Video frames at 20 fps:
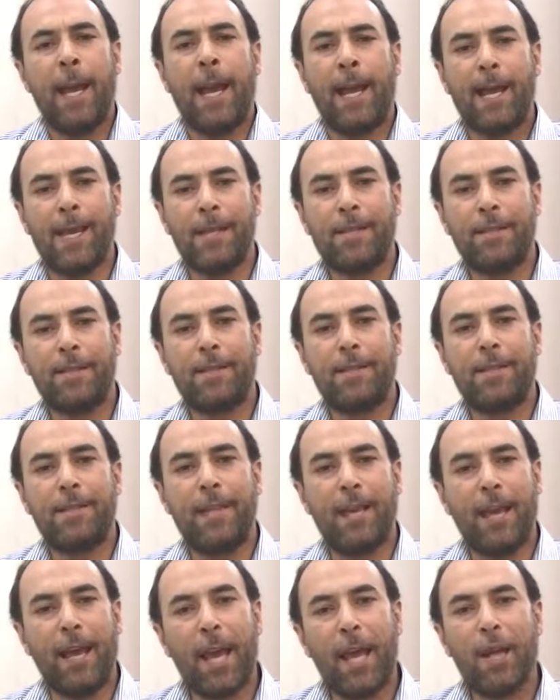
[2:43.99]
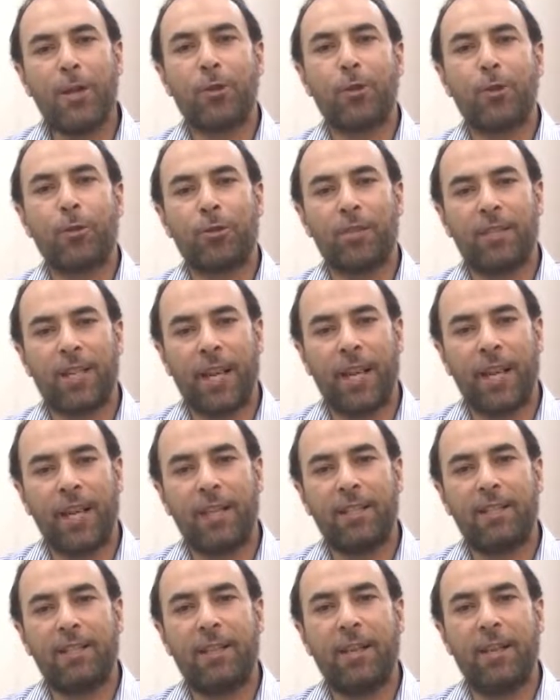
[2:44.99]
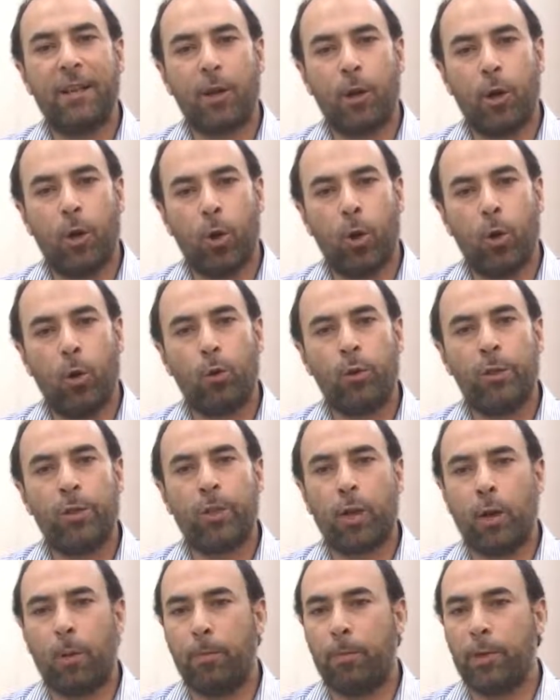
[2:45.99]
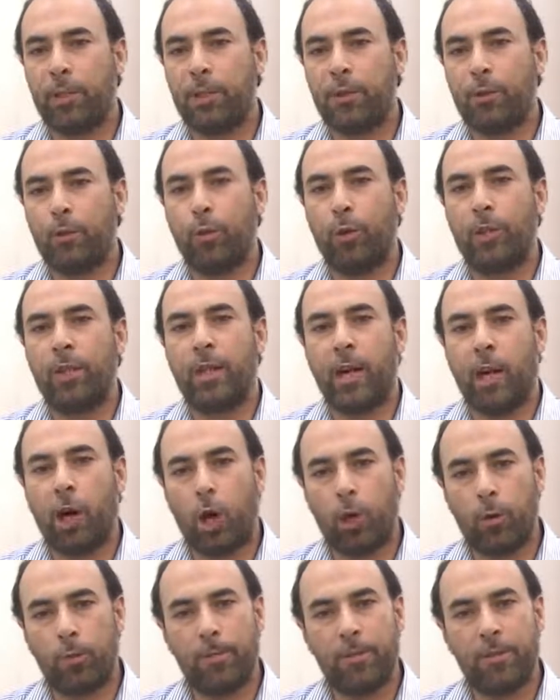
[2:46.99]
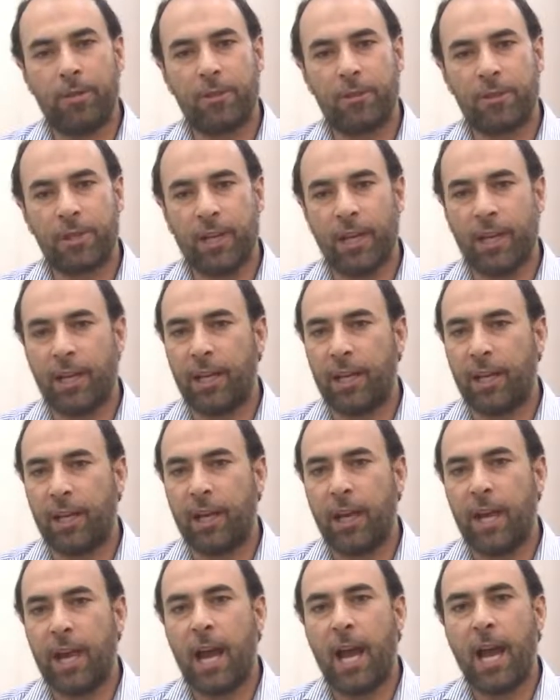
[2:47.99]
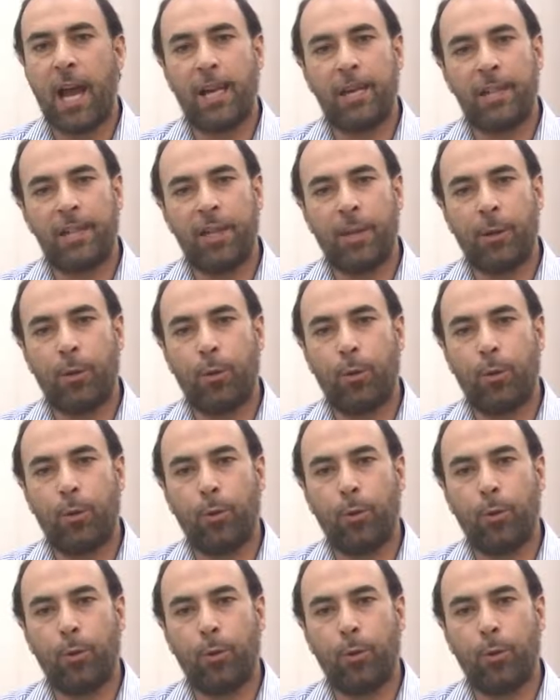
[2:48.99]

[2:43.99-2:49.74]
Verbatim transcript: Hence, they should select their own topics with utmost care and due